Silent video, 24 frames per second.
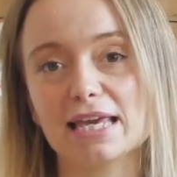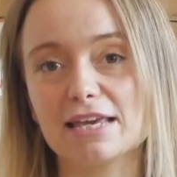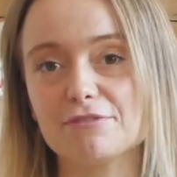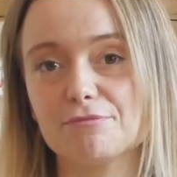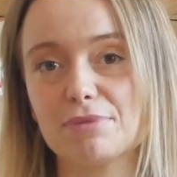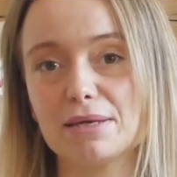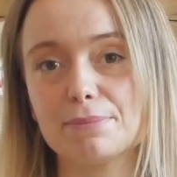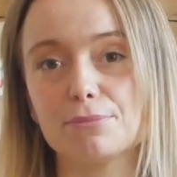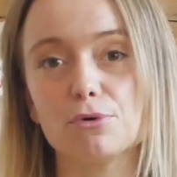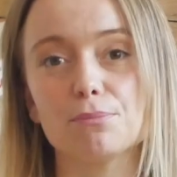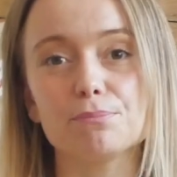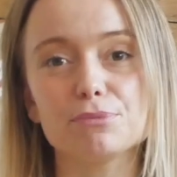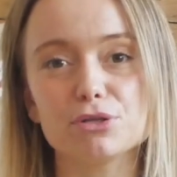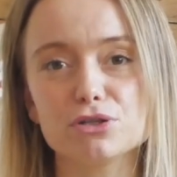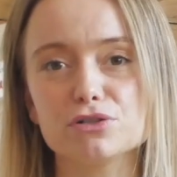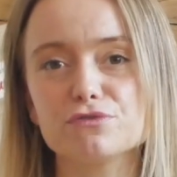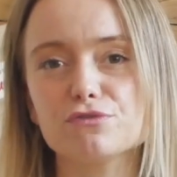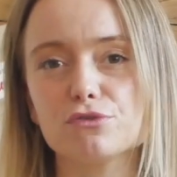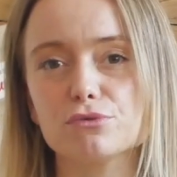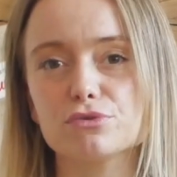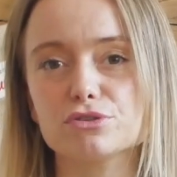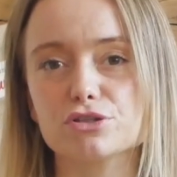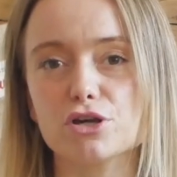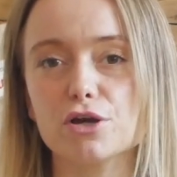give people
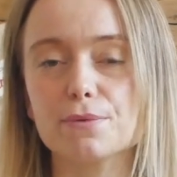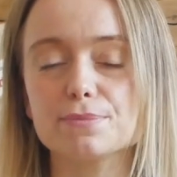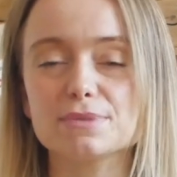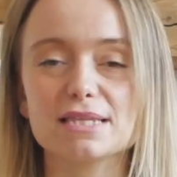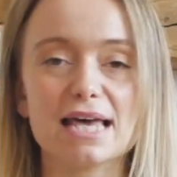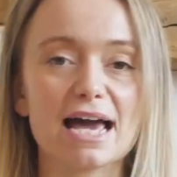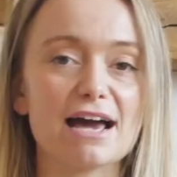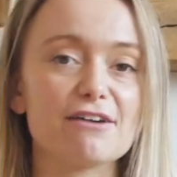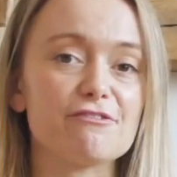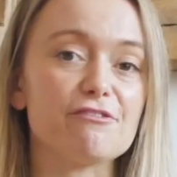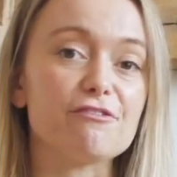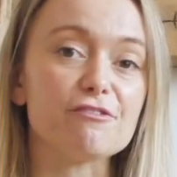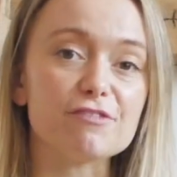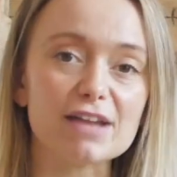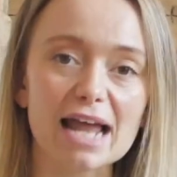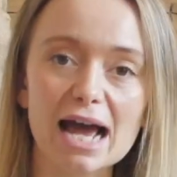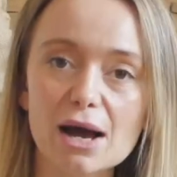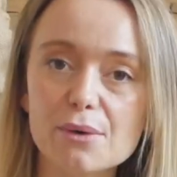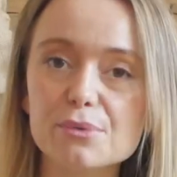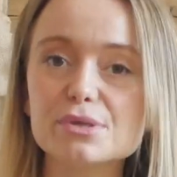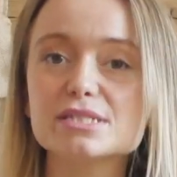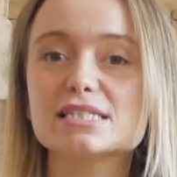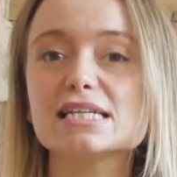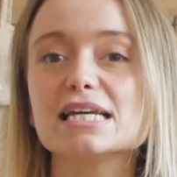beautiful soaps that have
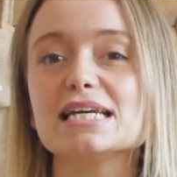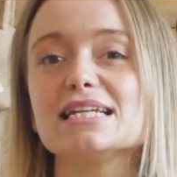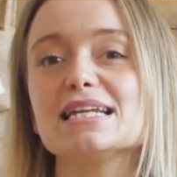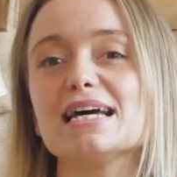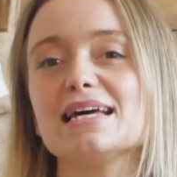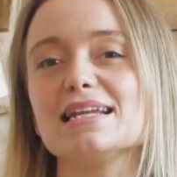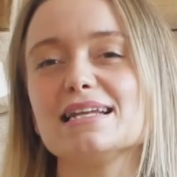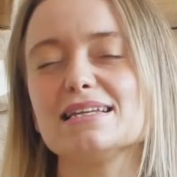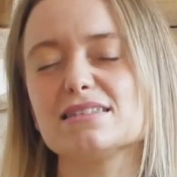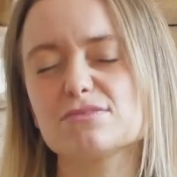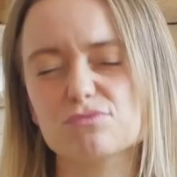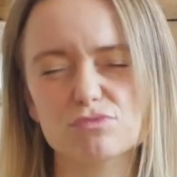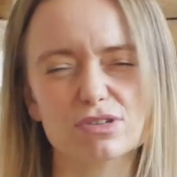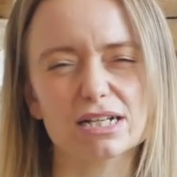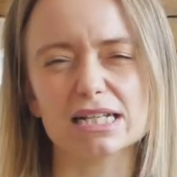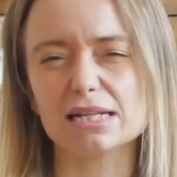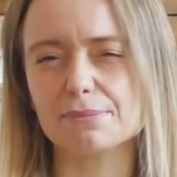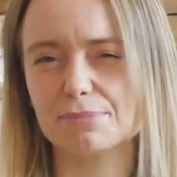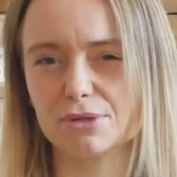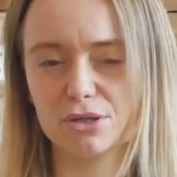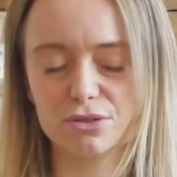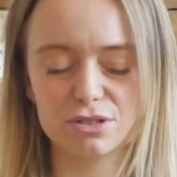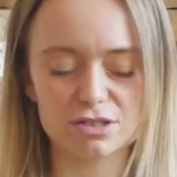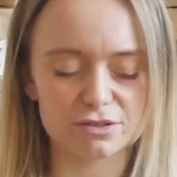flowers in, and it's
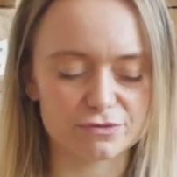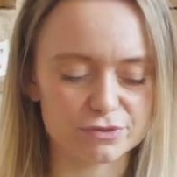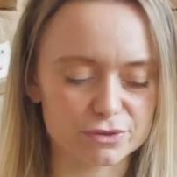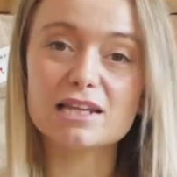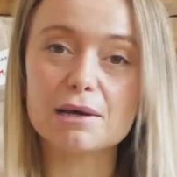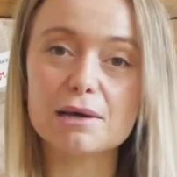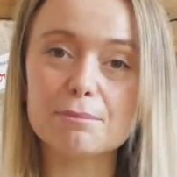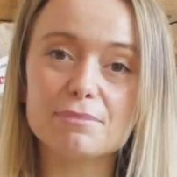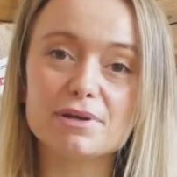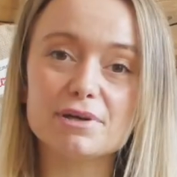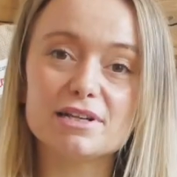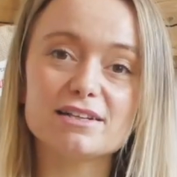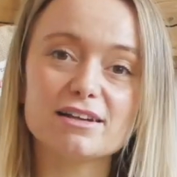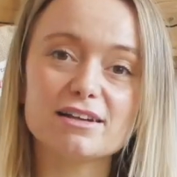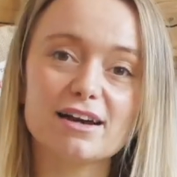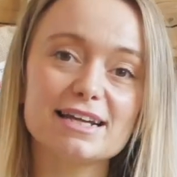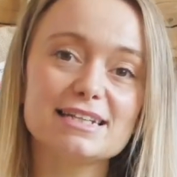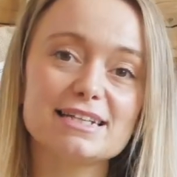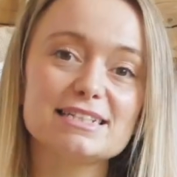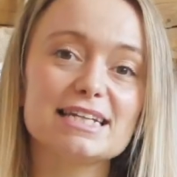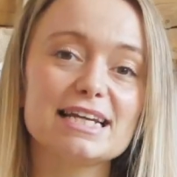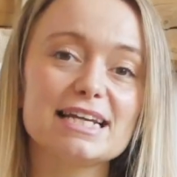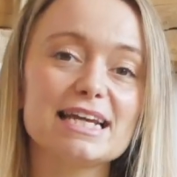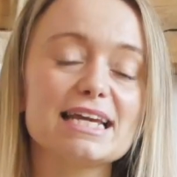really beautiful. Number
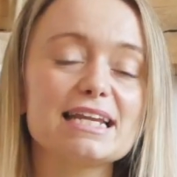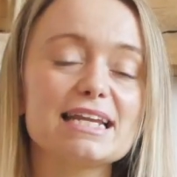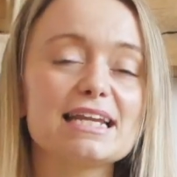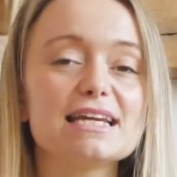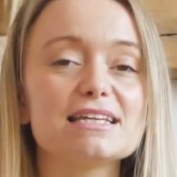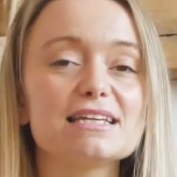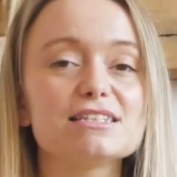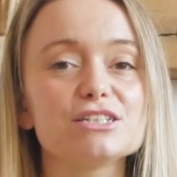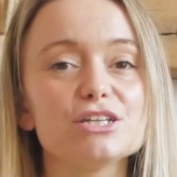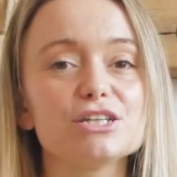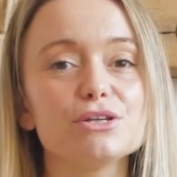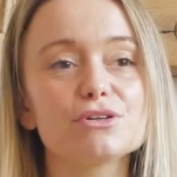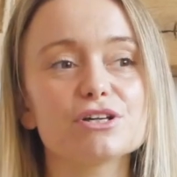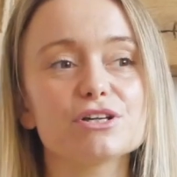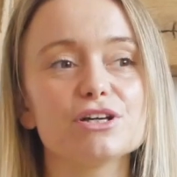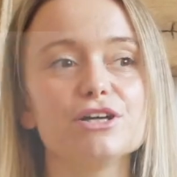19 is you